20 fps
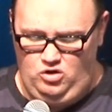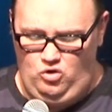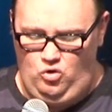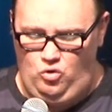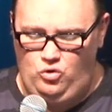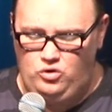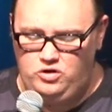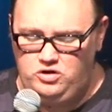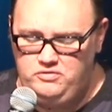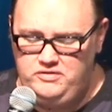
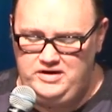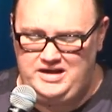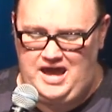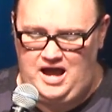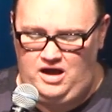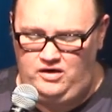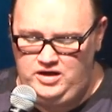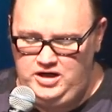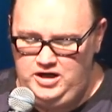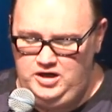Ordering
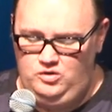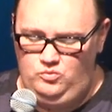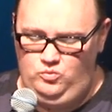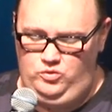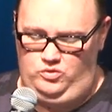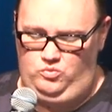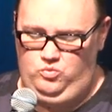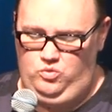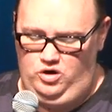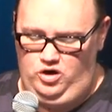our
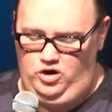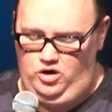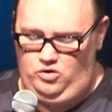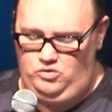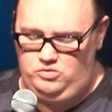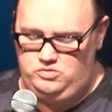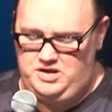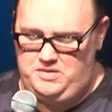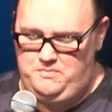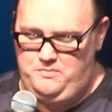inward
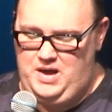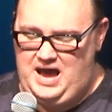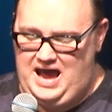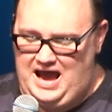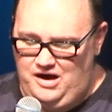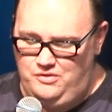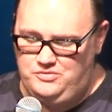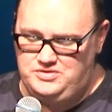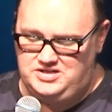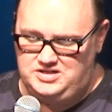world
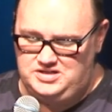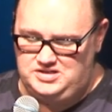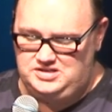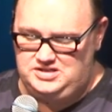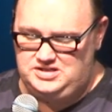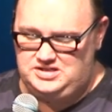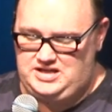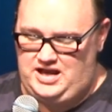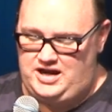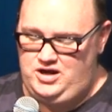empowers us
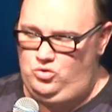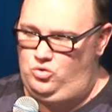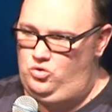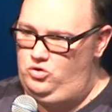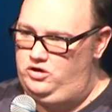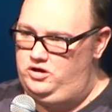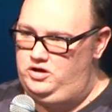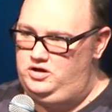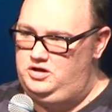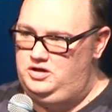to stay
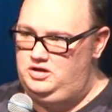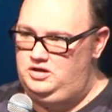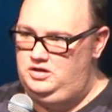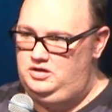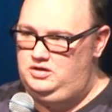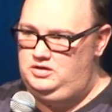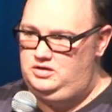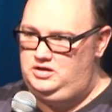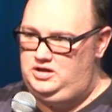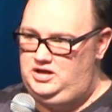ordered
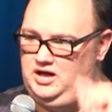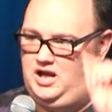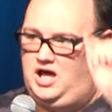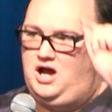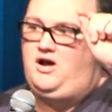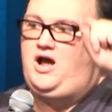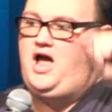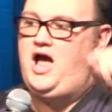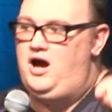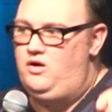in
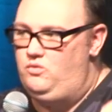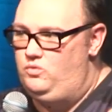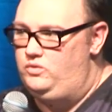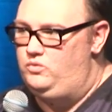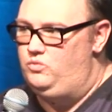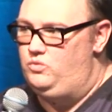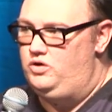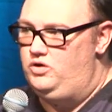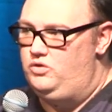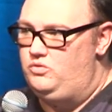our outward
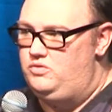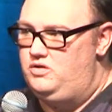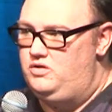world.